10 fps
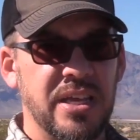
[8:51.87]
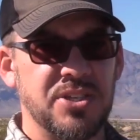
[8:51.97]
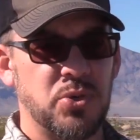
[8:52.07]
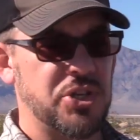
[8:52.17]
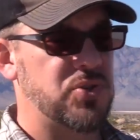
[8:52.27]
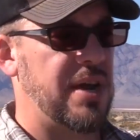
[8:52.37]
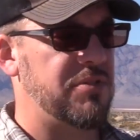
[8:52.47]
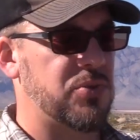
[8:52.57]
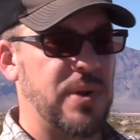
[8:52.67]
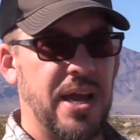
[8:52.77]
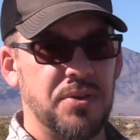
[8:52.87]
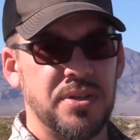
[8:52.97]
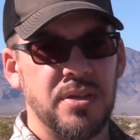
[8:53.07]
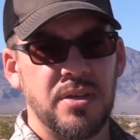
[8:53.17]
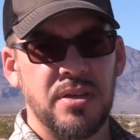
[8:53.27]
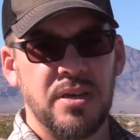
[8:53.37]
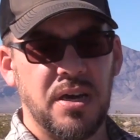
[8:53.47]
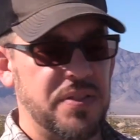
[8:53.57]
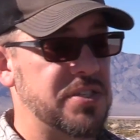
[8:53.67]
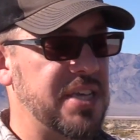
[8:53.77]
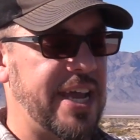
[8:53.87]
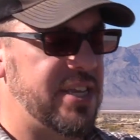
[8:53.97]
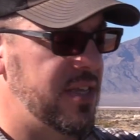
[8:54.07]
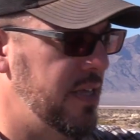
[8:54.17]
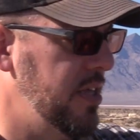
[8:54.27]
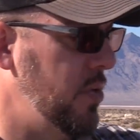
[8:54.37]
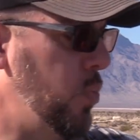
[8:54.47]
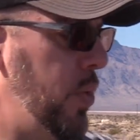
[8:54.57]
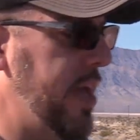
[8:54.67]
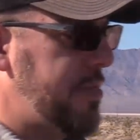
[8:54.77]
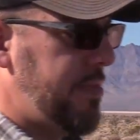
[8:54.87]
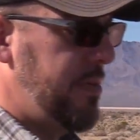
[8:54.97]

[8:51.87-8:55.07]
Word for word: and sort of traveled around the site with.